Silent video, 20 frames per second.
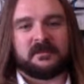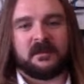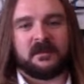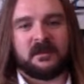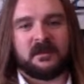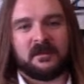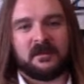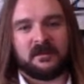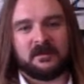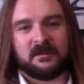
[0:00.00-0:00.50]

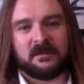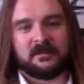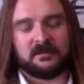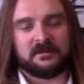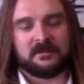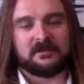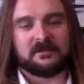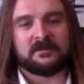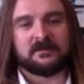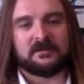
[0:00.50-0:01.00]

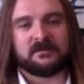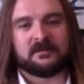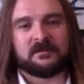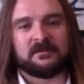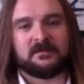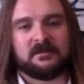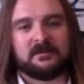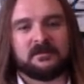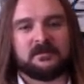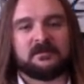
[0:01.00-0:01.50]

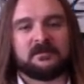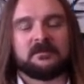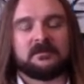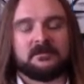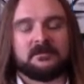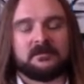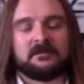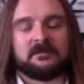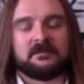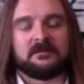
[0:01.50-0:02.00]

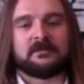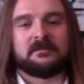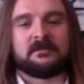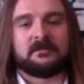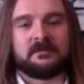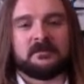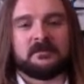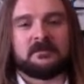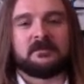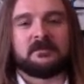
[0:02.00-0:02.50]

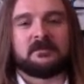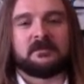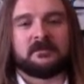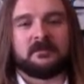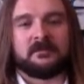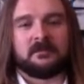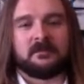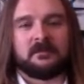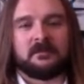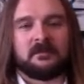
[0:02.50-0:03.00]

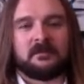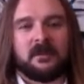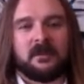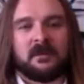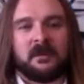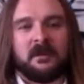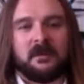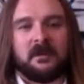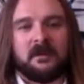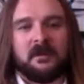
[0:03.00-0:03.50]

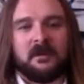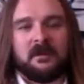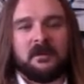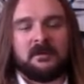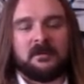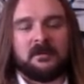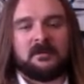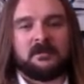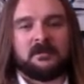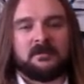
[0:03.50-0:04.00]

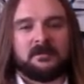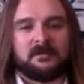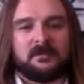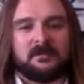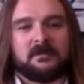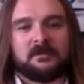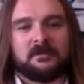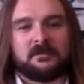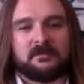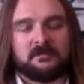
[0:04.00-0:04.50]

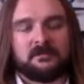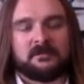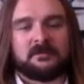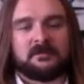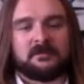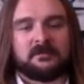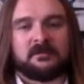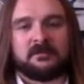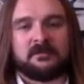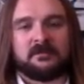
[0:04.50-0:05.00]

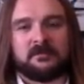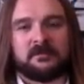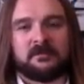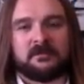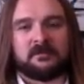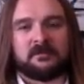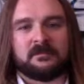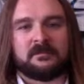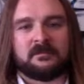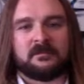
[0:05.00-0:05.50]

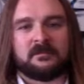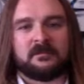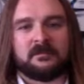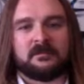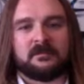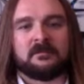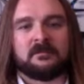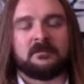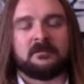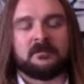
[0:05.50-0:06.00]

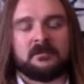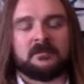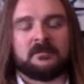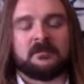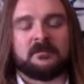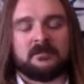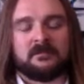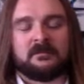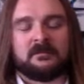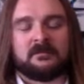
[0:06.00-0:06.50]

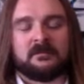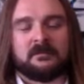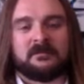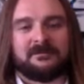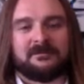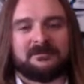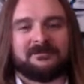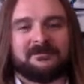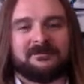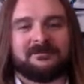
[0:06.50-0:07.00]

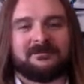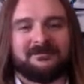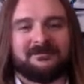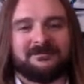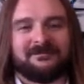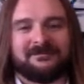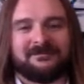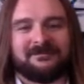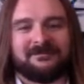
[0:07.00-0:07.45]
(not speaking)